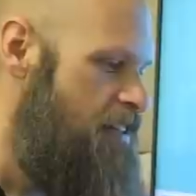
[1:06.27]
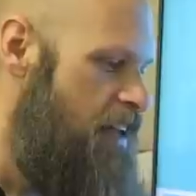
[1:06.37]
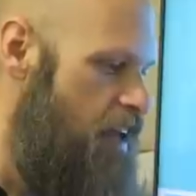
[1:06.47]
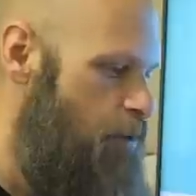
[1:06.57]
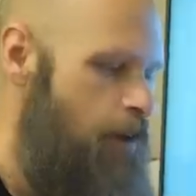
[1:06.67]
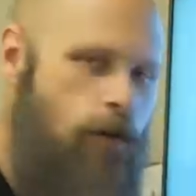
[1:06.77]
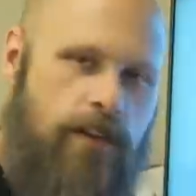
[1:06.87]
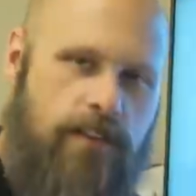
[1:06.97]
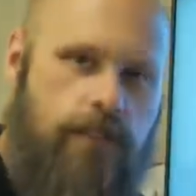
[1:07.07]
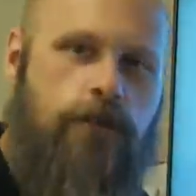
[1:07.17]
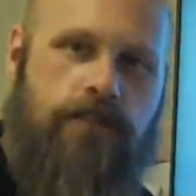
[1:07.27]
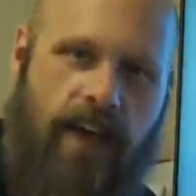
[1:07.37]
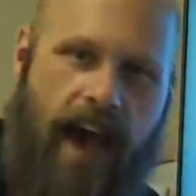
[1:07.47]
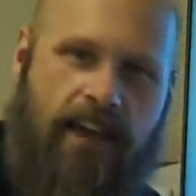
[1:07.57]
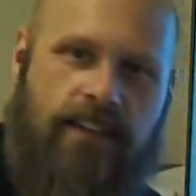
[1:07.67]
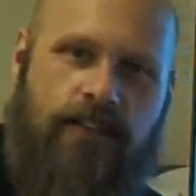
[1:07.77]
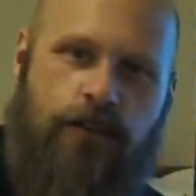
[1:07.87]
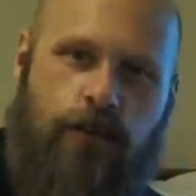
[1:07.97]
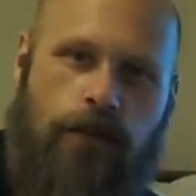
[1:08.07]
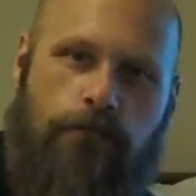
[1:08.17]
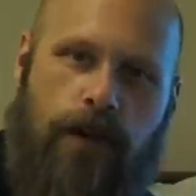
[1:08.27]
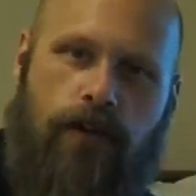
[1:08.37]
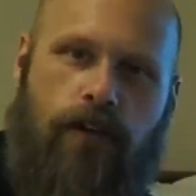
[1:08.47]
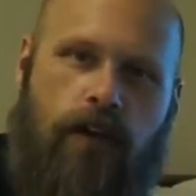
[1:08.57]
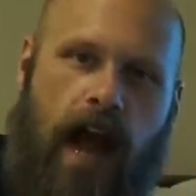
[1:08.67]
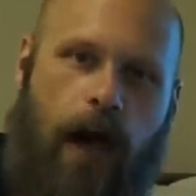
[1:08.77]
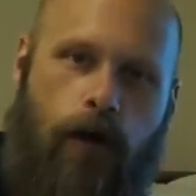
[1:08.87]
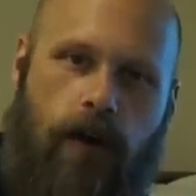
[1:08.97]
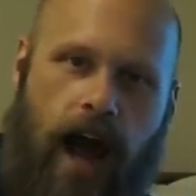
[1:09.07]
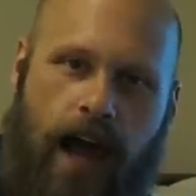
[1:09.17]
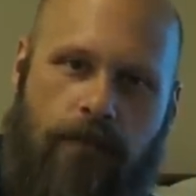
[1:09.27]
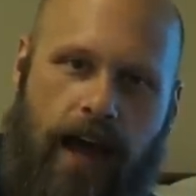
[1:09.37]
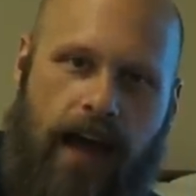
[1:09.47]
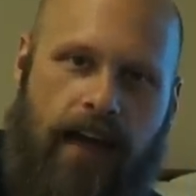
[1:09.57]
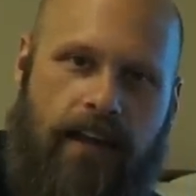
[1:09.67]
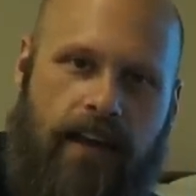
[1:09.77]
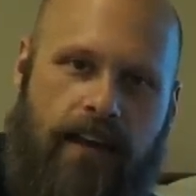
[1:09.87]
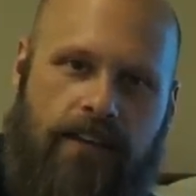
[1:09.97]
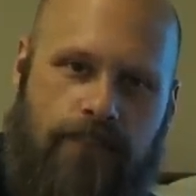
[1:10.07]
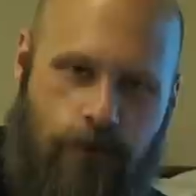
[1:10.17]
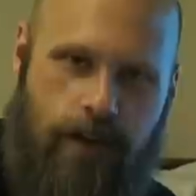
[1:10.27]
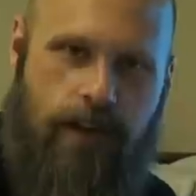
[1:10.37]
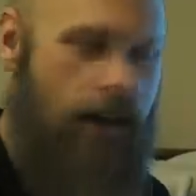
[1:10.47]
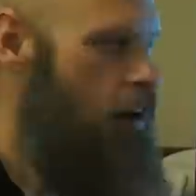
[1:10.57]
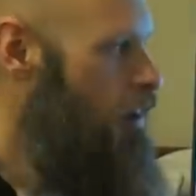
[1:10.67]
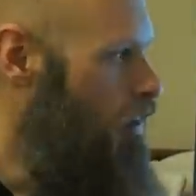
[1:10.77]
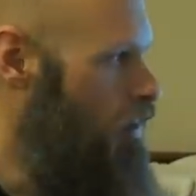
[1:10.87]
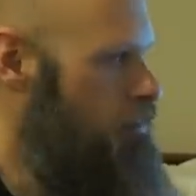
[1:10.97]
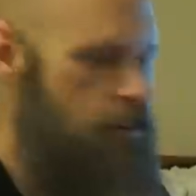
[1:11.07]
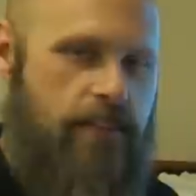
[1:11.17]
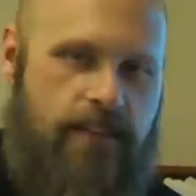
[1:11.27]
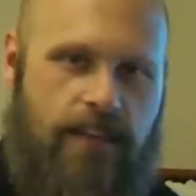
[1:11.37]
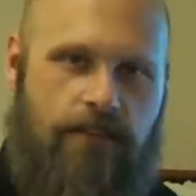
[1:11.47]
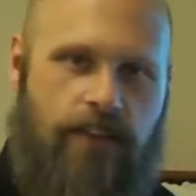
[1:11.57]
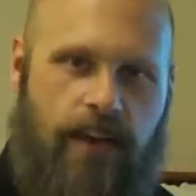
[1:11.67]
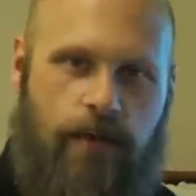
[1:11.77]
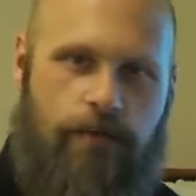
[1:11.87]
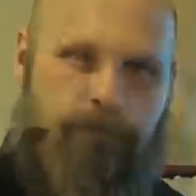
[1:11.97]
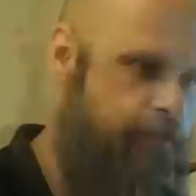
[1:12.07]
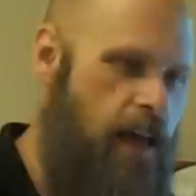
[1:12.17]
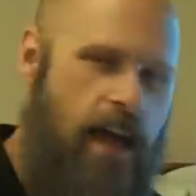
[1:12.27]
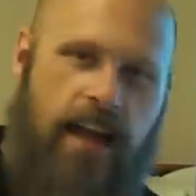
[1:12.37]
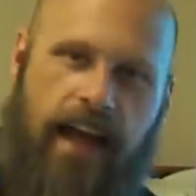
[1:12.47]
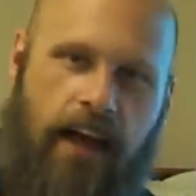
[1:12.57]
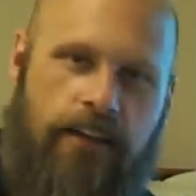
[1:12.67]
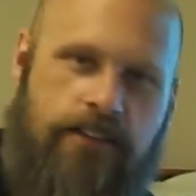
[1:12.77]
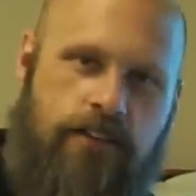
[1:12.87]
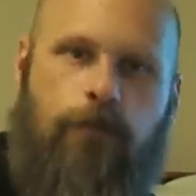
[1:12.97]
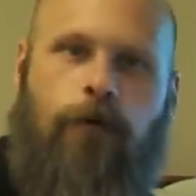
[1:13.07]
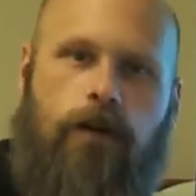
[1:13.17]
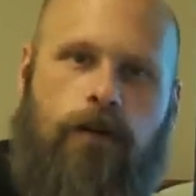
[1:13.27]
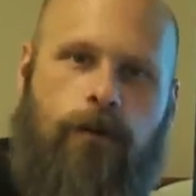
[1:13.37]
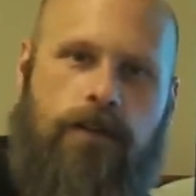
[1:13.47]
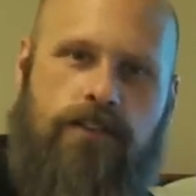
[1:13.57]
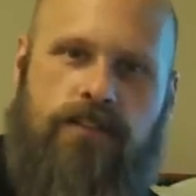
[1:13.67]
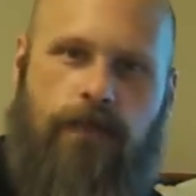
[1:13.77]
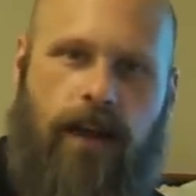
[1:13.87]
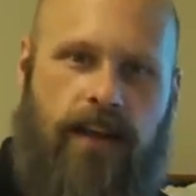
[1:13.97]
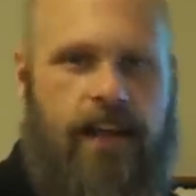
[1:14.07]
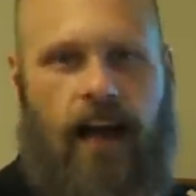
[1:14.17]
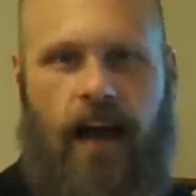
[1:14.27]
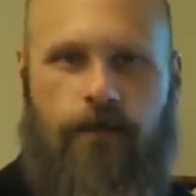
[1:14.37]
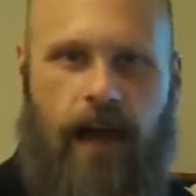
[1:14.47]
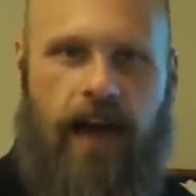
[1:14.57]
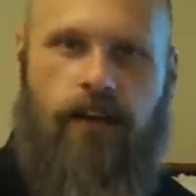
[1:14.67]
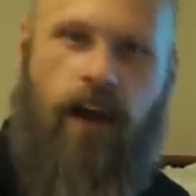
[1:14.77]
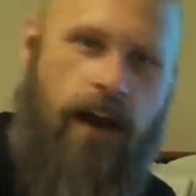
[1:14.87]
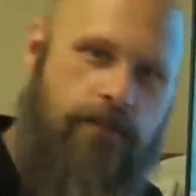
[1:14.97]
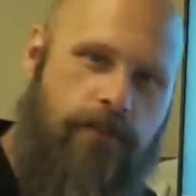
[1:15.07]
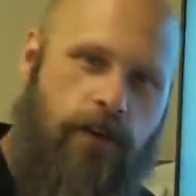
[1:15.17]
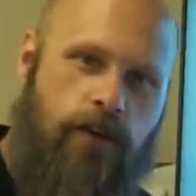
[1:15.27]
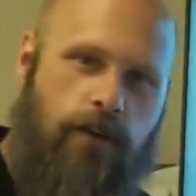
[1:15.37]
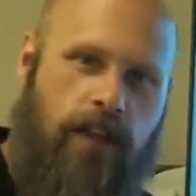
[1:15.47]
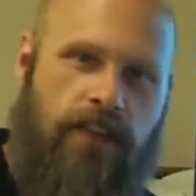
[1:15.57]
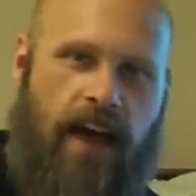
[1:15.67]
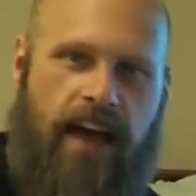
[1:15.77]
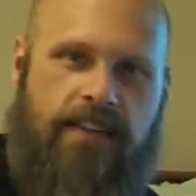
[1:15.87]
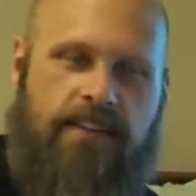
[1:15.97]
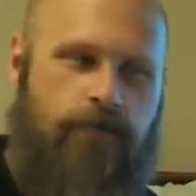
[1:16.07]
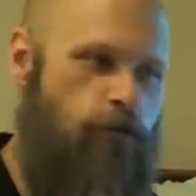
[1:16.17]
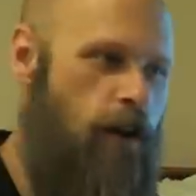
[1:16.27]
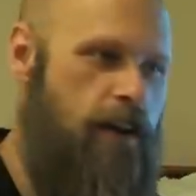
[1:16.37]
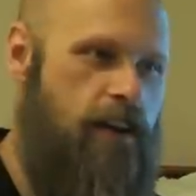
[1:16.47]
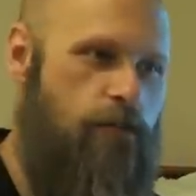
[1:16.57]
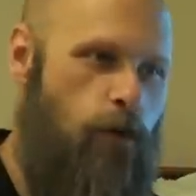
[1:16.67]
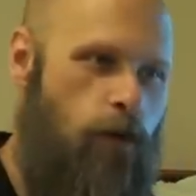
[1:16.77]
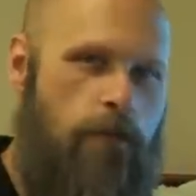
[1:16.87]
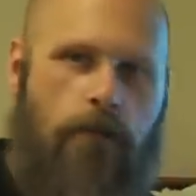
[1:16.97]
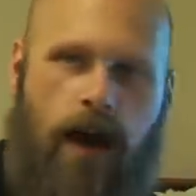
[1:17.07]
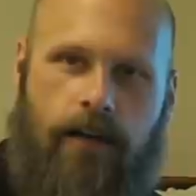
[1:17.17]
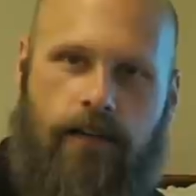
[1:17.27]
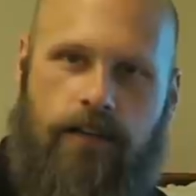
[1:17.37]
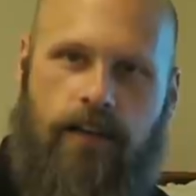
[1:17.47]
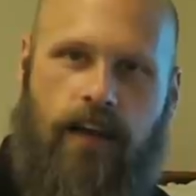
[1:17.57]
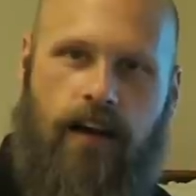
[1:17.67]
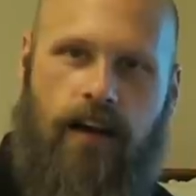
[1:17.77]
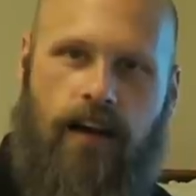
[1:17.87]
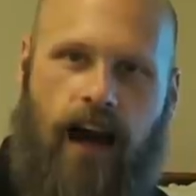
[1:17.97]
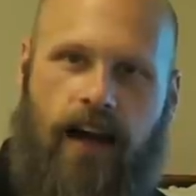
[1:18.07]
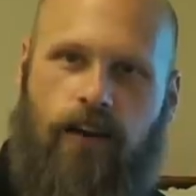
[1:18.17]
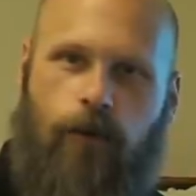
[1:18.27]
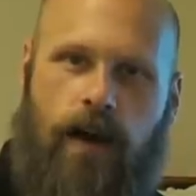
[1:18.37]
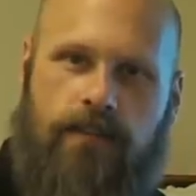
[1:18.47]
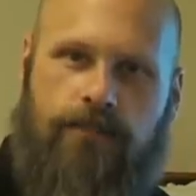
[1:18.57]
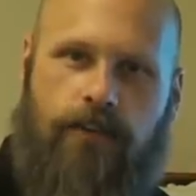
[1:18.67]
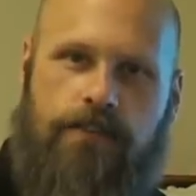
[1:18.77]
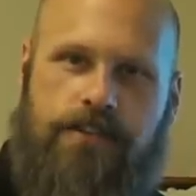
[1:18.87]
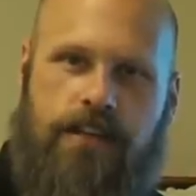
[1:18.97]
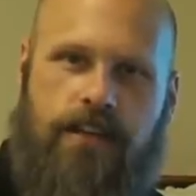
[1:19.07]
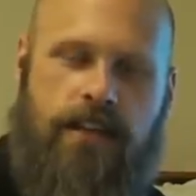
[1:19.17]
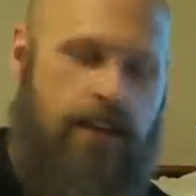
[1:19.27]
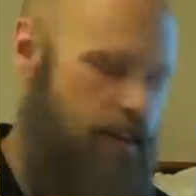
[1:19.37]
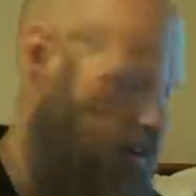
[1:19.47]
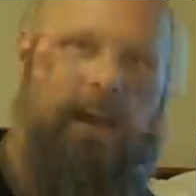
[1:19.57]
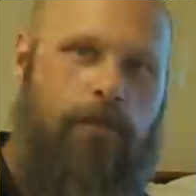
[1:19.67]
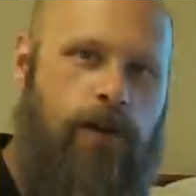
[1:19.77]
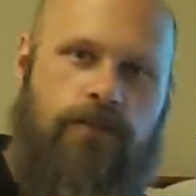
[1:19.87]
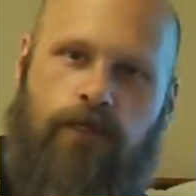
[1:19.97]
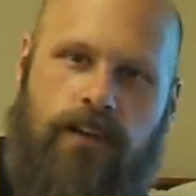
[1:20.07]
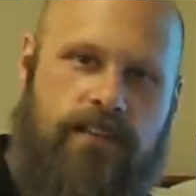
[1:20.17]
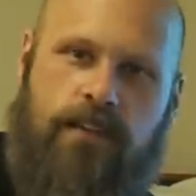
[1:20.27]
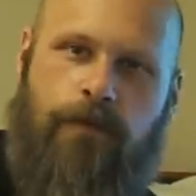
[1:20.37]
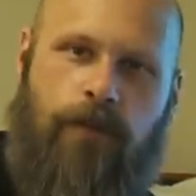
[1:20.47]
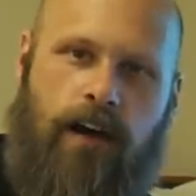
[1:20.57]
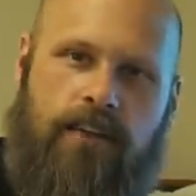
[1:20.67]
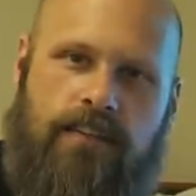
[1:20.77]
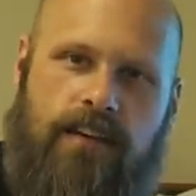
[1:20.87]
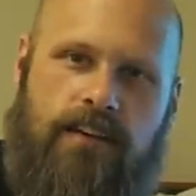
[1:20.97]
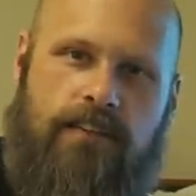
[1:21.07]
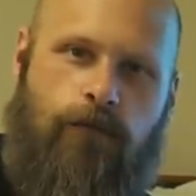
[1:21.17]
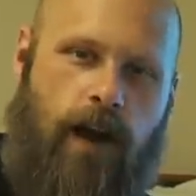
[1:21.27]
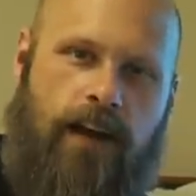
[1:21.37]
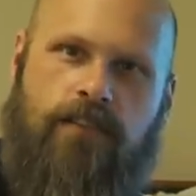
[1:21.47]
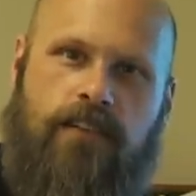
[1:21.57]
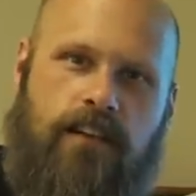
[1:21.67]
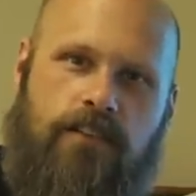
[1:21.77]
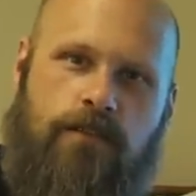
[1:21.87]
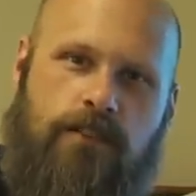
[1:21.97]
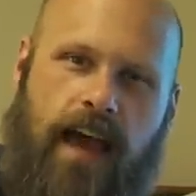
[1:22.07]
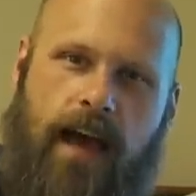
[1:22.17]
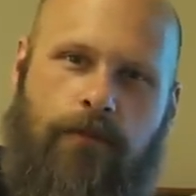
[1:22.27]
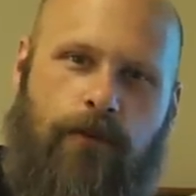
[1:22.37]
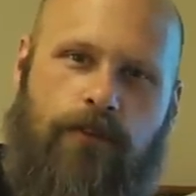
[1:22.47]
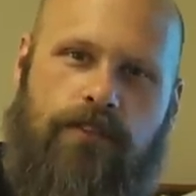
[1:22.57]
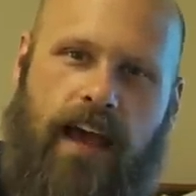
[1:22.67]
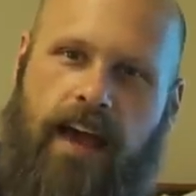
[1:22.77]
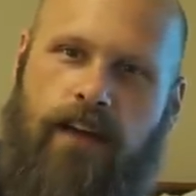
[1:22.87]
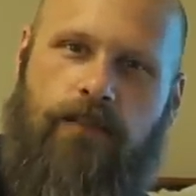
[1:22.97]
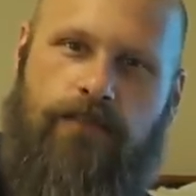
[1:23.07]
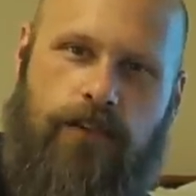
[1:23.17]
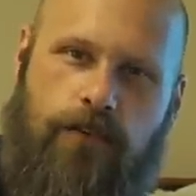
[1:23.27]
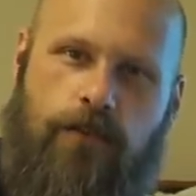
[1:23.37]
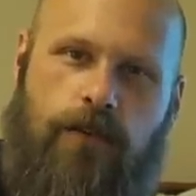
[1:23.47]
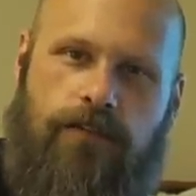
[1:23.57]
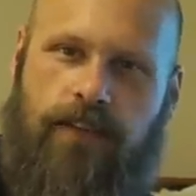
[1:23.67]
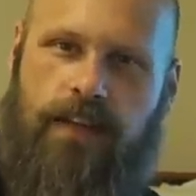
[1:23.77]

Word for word: today we're going to use that to mirror our iPad screen onto the T V. Now this should work with just about any iPad or iPhone that's running a more modern uh, iOS version, but it's a really simple process. We're actually going to use Apple's AirView